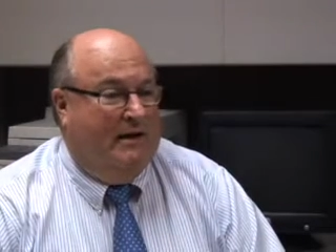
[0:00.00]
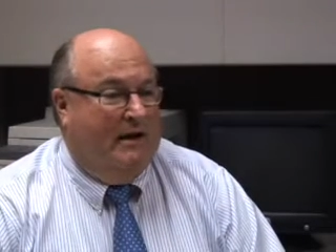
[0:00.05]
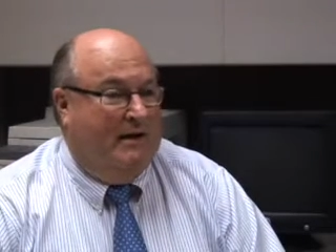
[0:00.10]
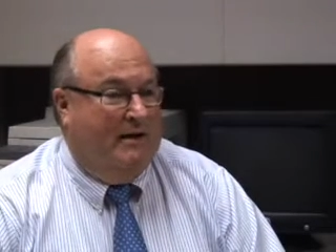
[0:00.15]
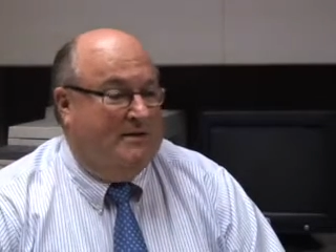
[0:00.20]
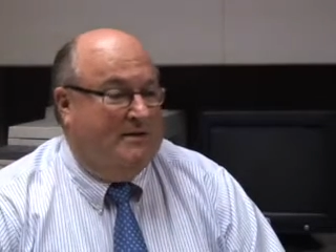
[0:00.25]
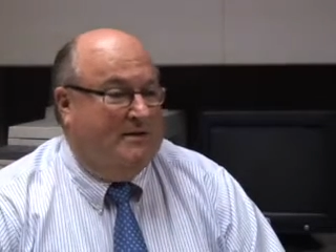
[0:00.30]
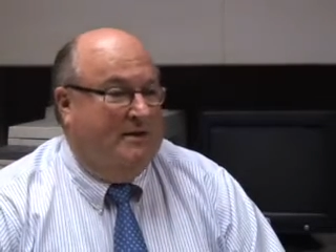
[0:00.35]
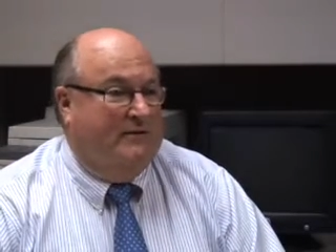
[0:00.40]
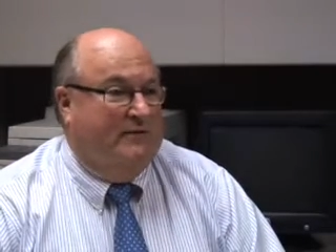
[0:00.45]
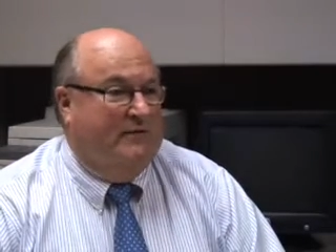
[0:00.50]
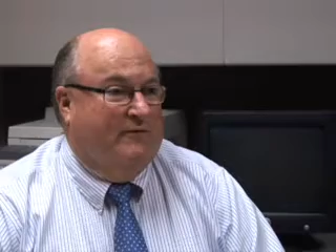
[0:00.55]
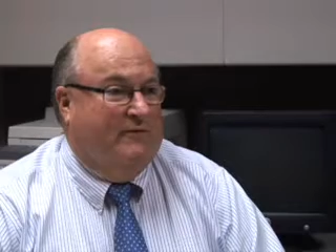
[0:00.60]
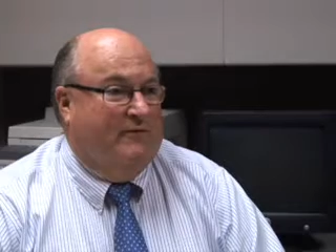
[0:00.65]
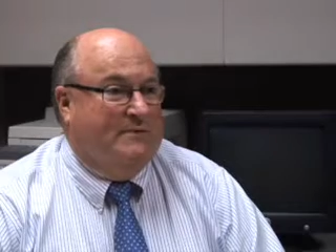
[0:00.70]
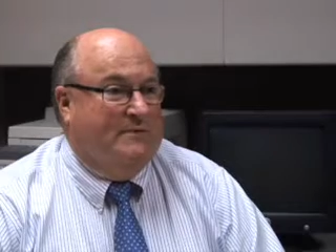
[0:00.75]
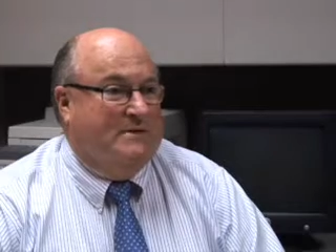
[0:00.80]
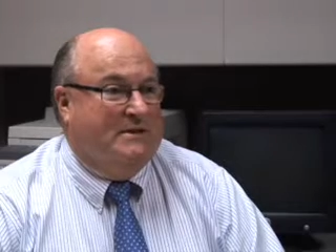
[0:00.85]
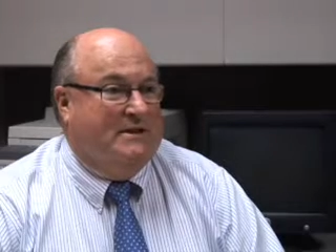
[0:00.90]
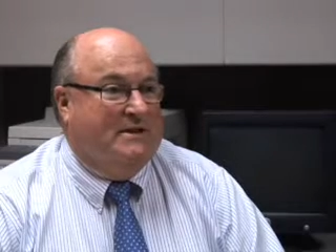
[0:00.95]
uh, suffered
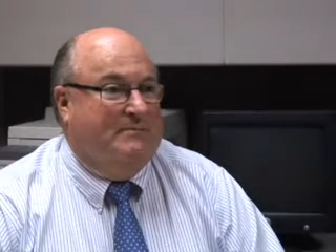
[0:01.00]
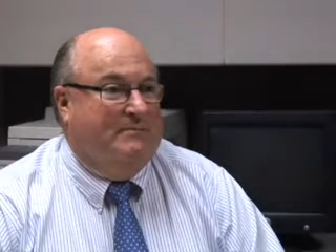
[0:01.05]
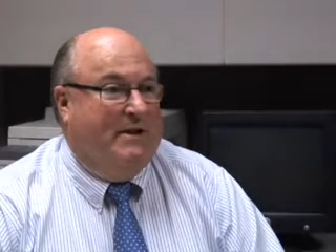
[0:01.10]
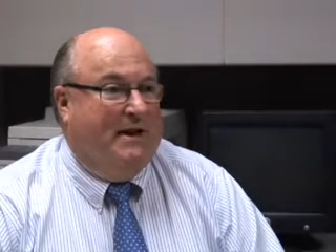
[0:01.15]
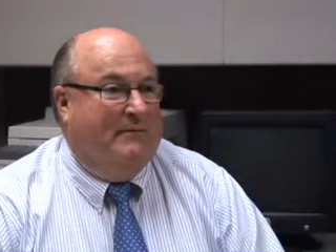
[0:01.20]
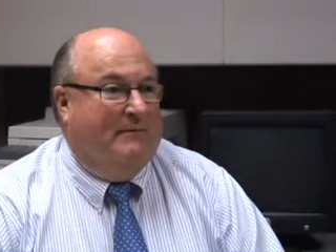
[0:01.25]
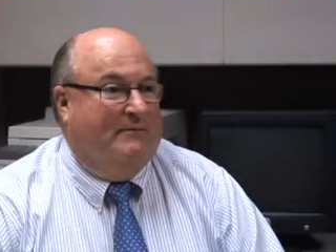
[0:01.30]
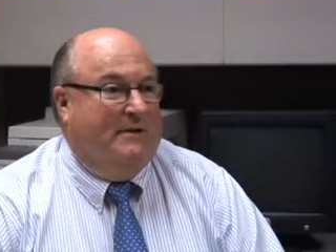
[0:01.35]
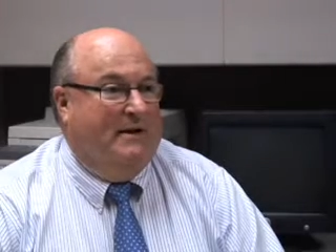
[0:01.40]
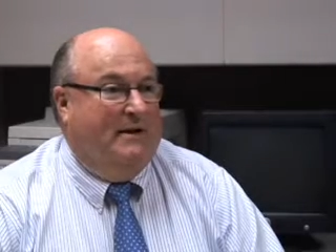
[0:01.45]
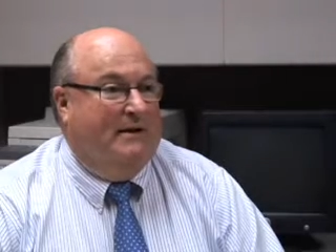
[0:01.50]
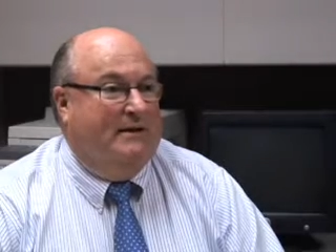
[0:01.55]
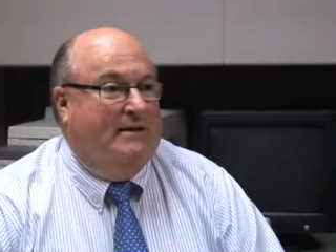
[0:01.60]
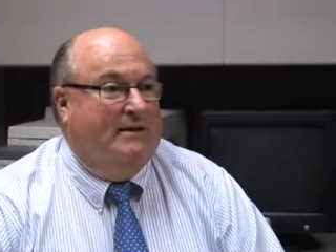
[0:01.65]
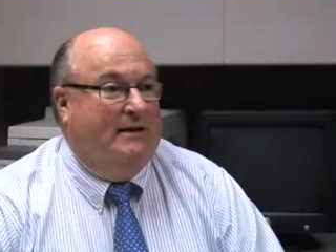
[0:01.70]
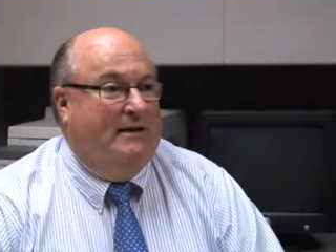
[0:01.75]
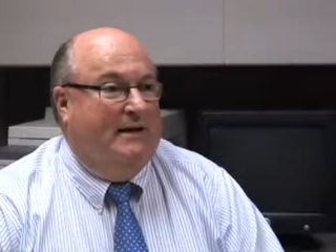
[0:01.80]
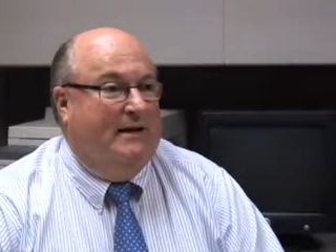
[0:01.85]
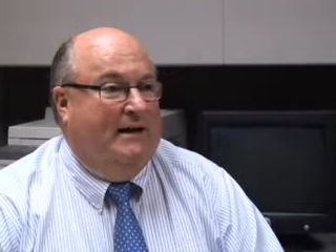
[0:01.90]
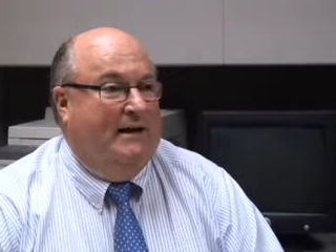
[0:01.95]
from sleep
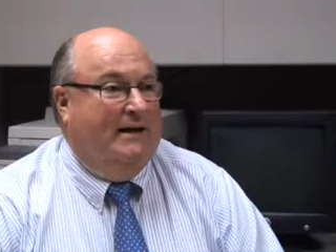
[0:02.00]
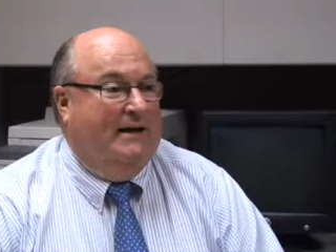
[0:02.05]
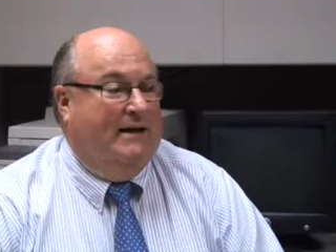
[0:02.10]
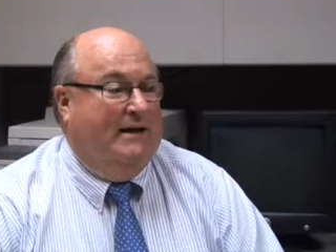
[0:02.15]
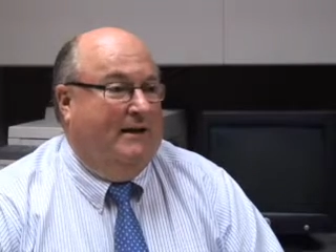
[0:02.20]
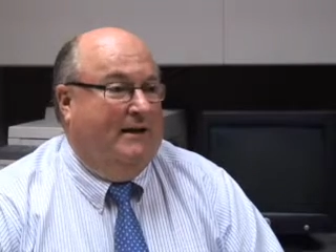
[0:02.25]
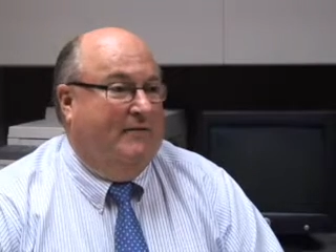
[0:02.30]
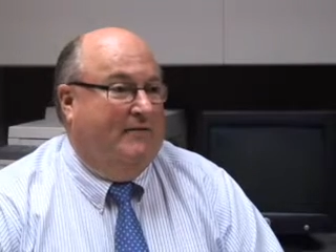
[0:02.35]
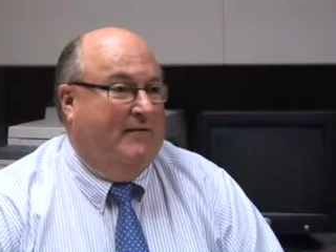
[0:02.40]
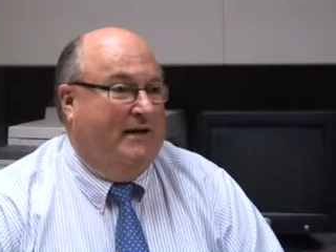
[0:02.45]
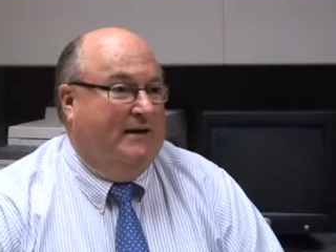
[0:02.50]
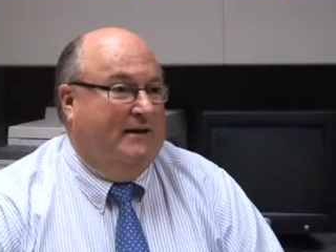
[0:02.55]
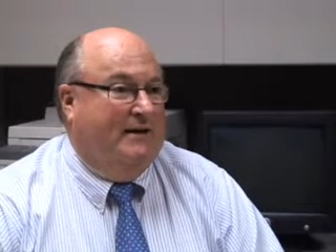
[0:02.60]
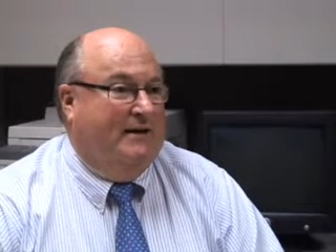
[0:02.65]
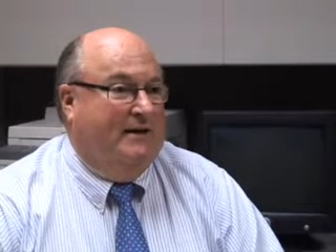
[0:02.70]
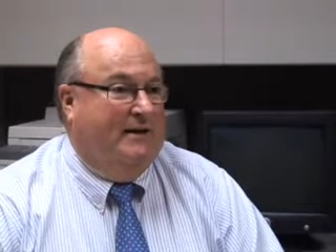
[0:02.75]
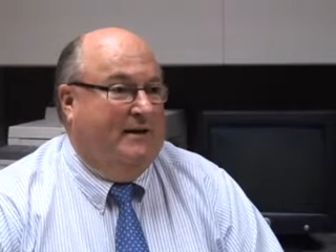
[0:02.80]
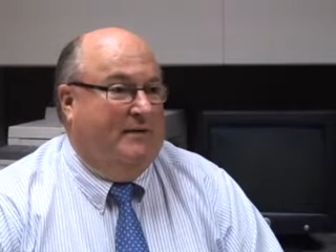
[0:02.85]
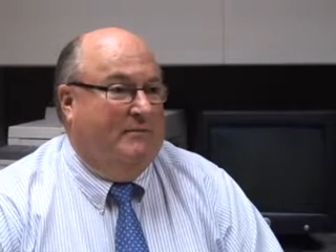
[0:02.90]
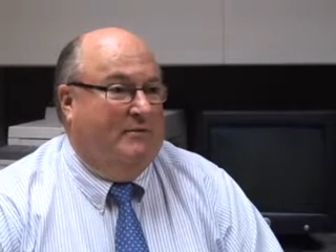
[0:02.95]
apnea, and it had
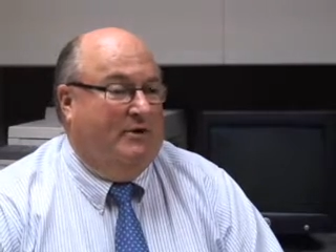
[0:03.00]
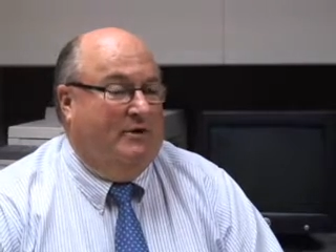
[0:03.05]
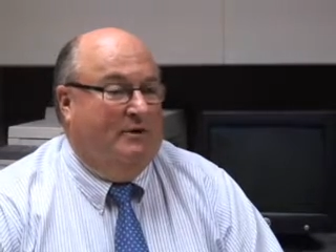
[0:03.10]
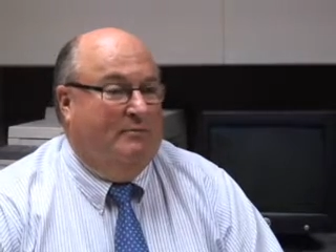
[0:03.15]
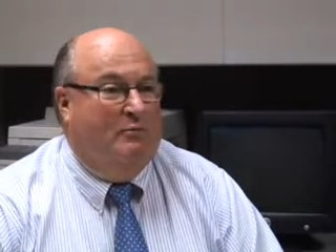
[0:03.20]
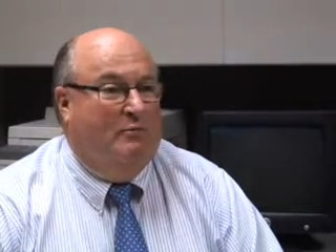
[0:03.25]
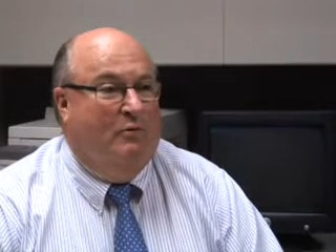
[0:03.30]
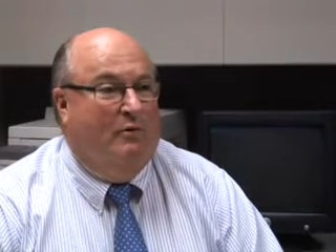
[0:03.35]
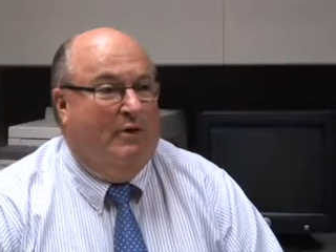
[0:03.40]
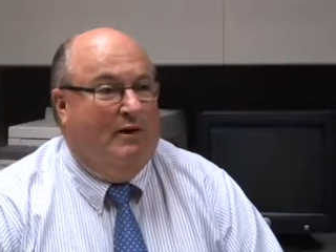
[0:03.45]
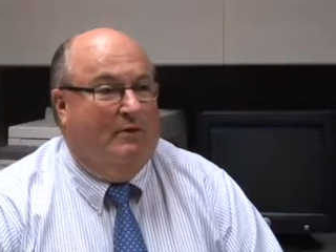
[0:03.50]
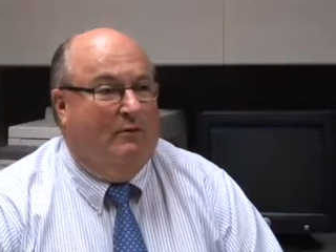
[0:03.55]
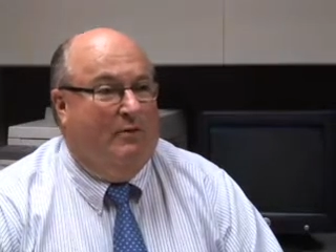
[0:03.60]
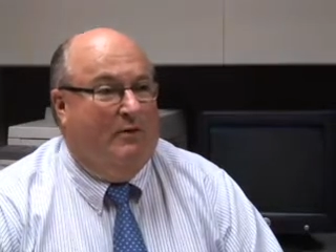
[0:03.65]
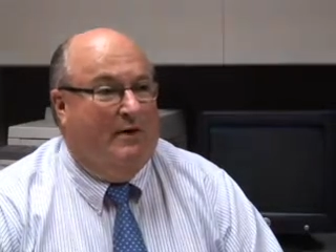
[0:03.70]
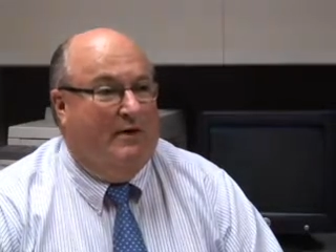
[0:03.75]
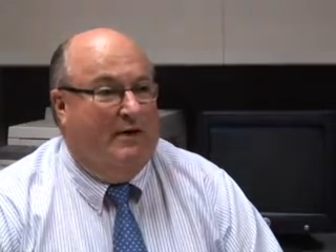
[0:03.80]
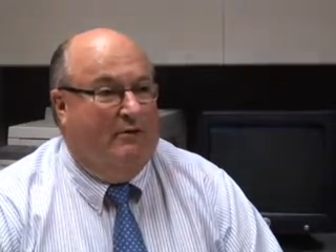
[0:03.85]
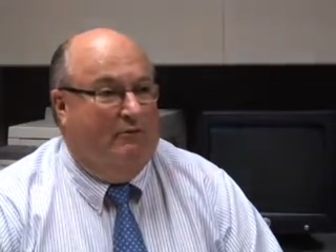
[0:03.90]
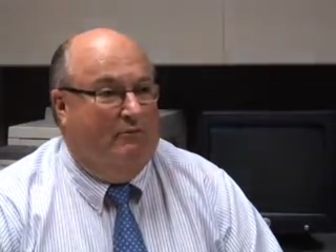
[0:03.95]
affected him to the point
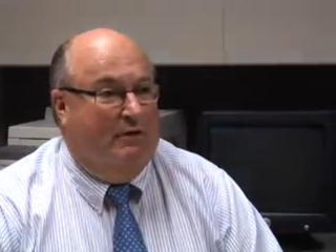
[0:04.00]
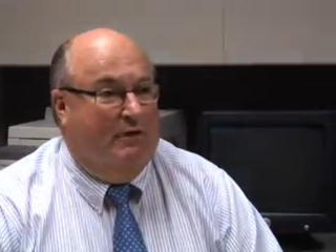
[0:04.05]
where he